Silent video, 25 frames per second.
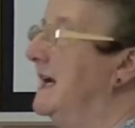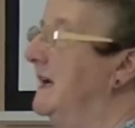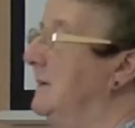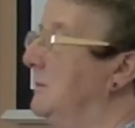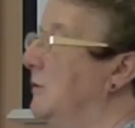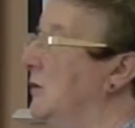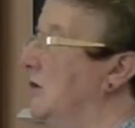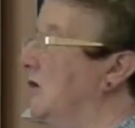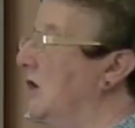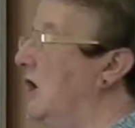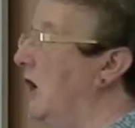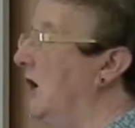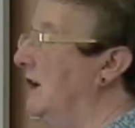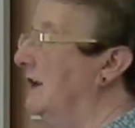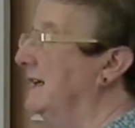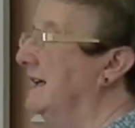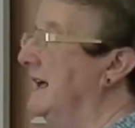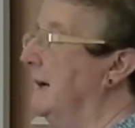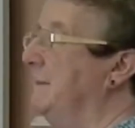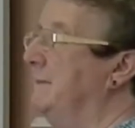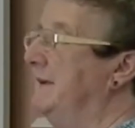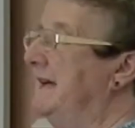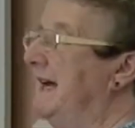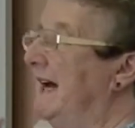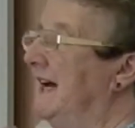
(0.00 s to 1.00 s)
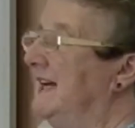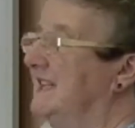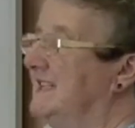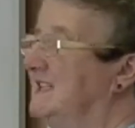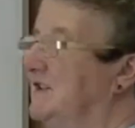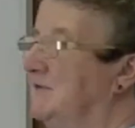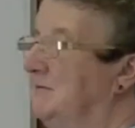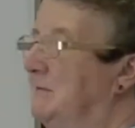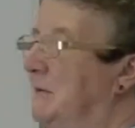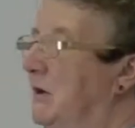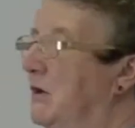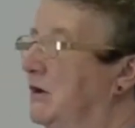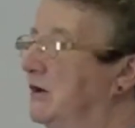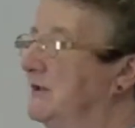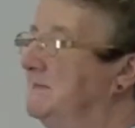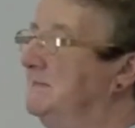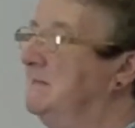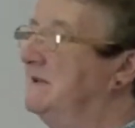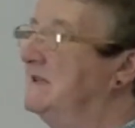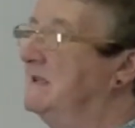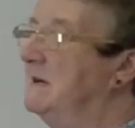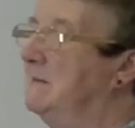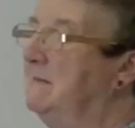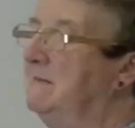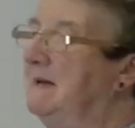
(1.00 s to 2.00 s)
And we'll call it a BeActive box,
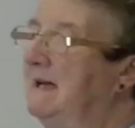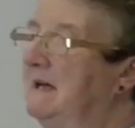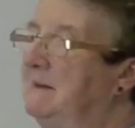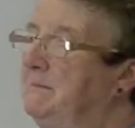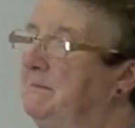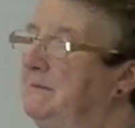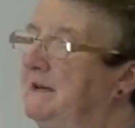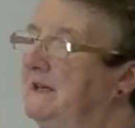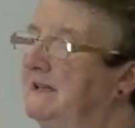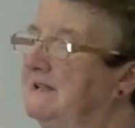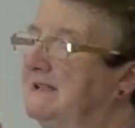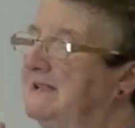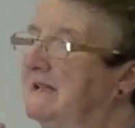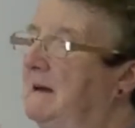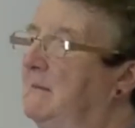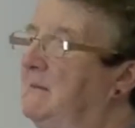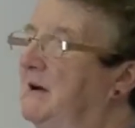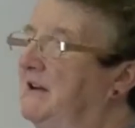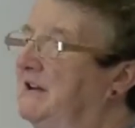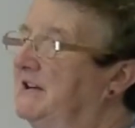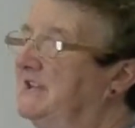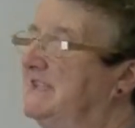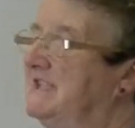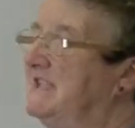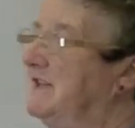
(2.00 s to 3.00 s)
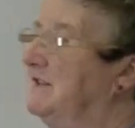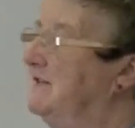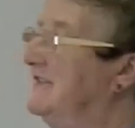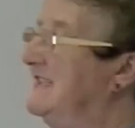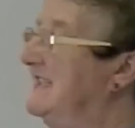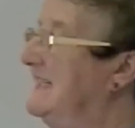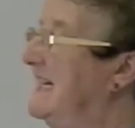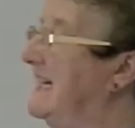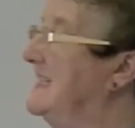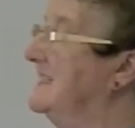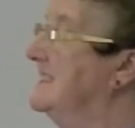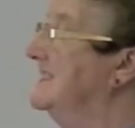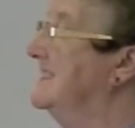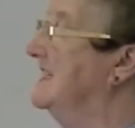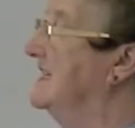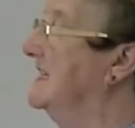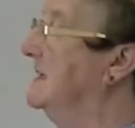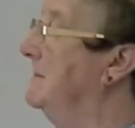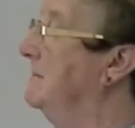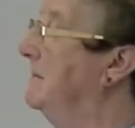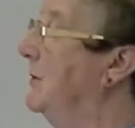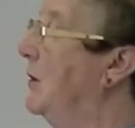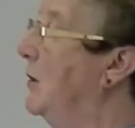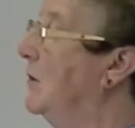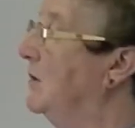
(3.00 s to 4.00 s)
but it may be some other sort of sensory
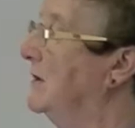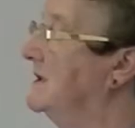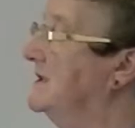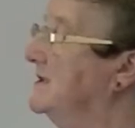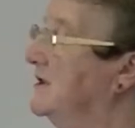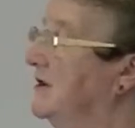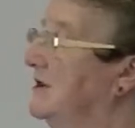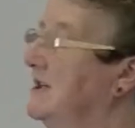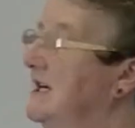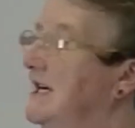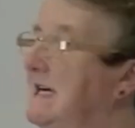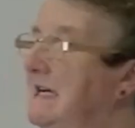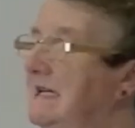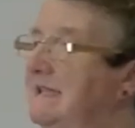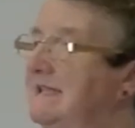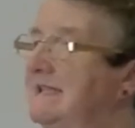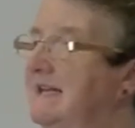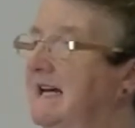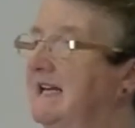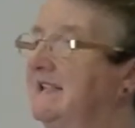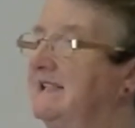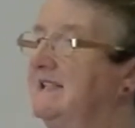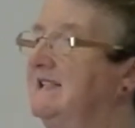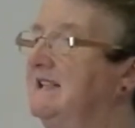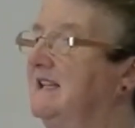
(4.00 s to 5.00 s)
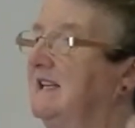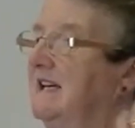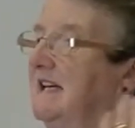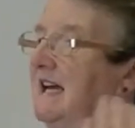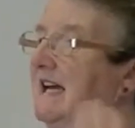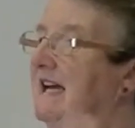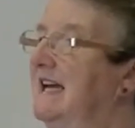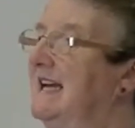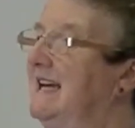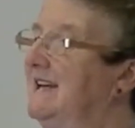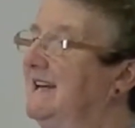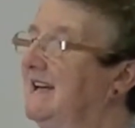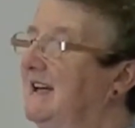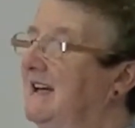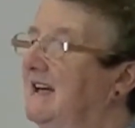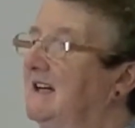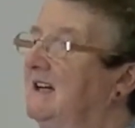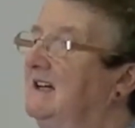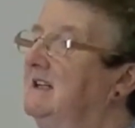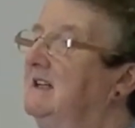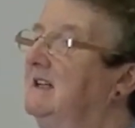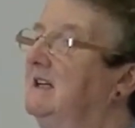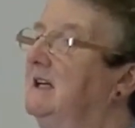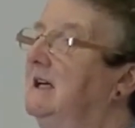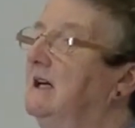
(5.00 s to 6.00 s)
box or sensory area,
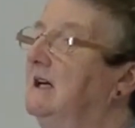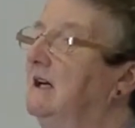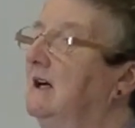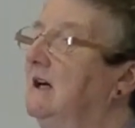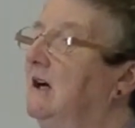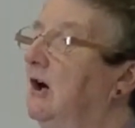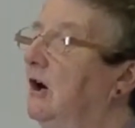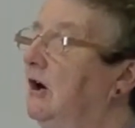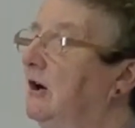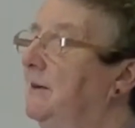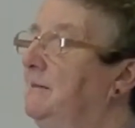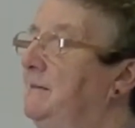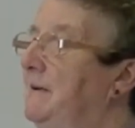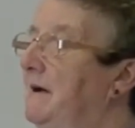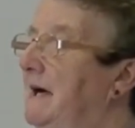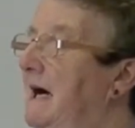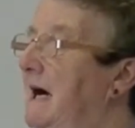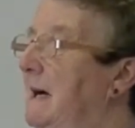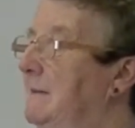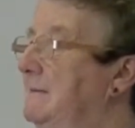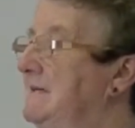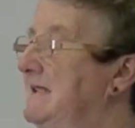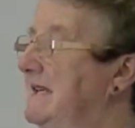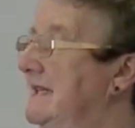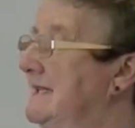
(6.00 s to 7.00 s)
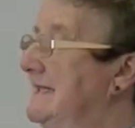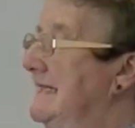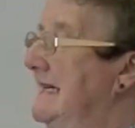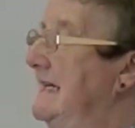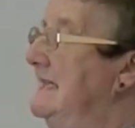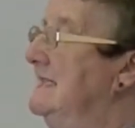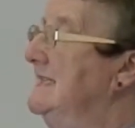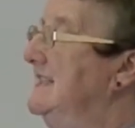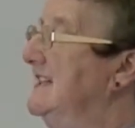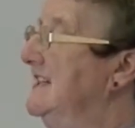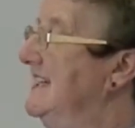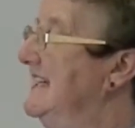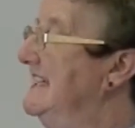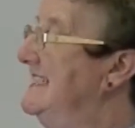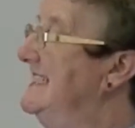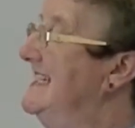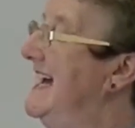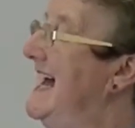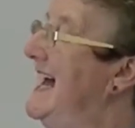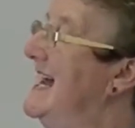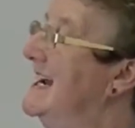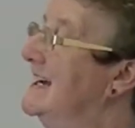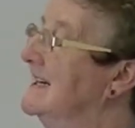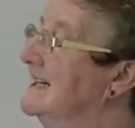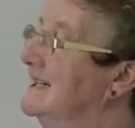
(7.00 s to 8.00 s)
or perhaps a sensory
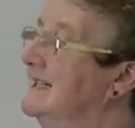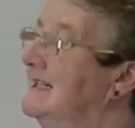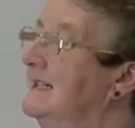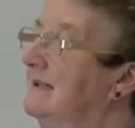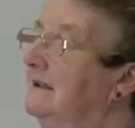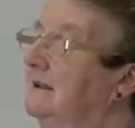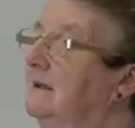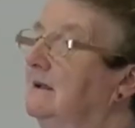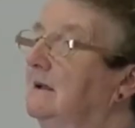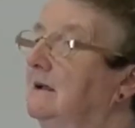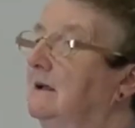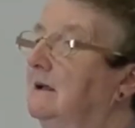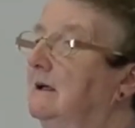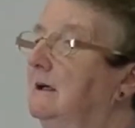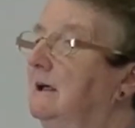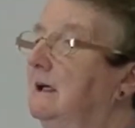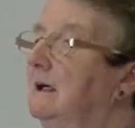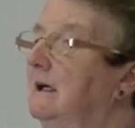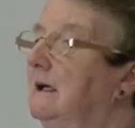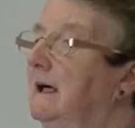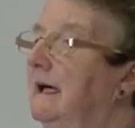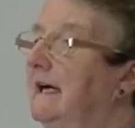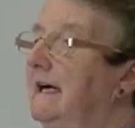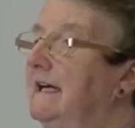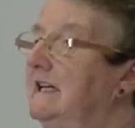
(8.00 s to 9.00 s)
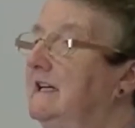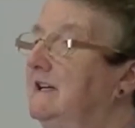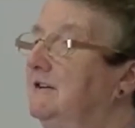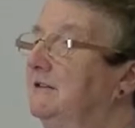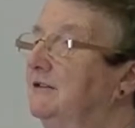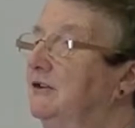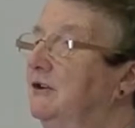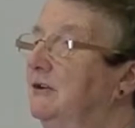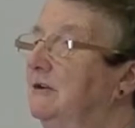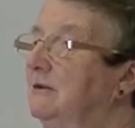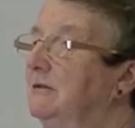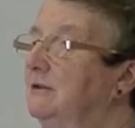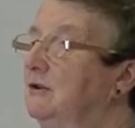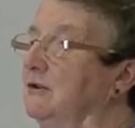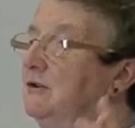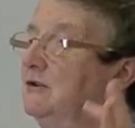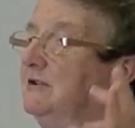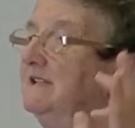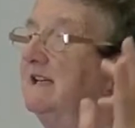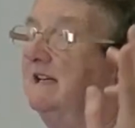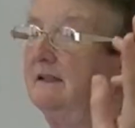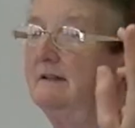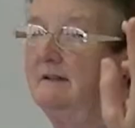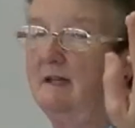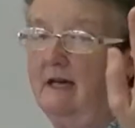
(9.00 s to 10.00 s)
tent. Any of you
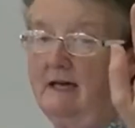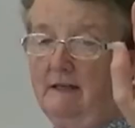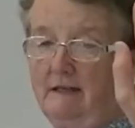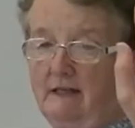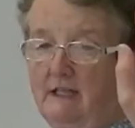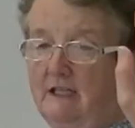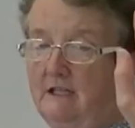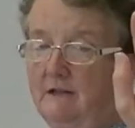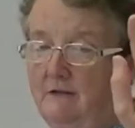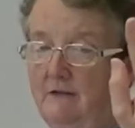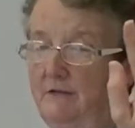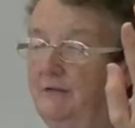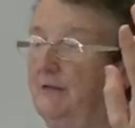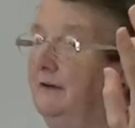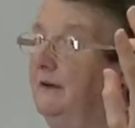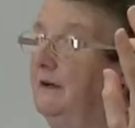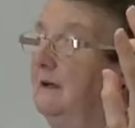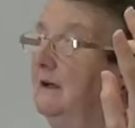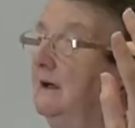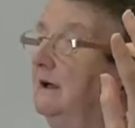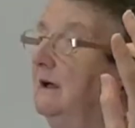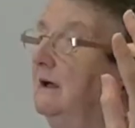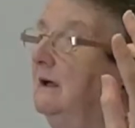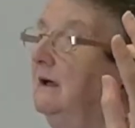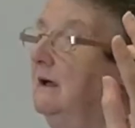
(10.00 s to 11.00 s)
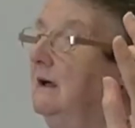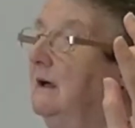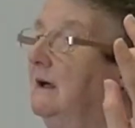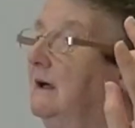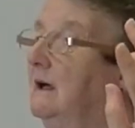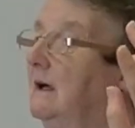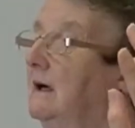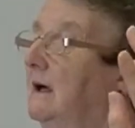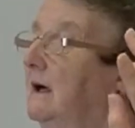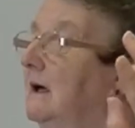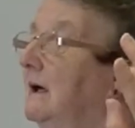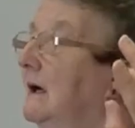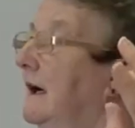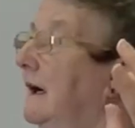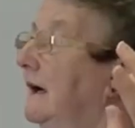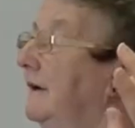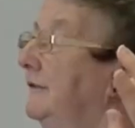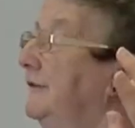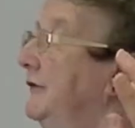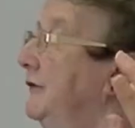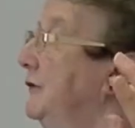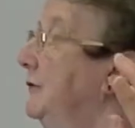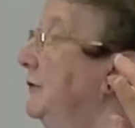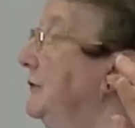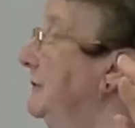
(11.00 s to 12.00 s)
using that kind of? A
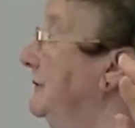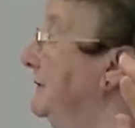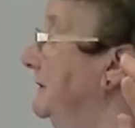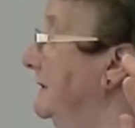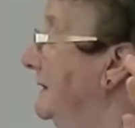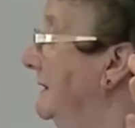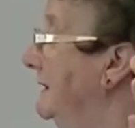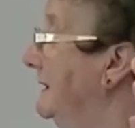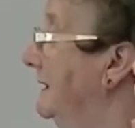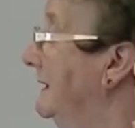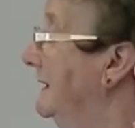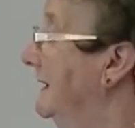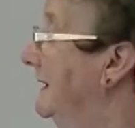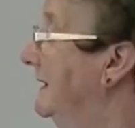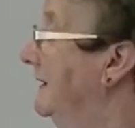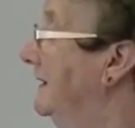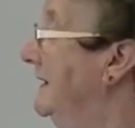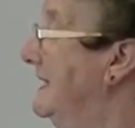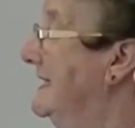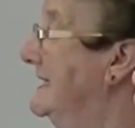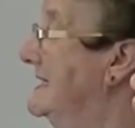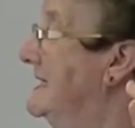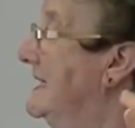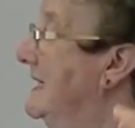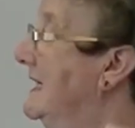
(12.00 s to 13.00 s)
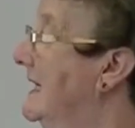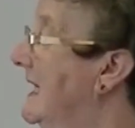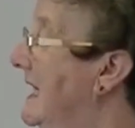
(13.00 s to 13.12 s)
few? Great.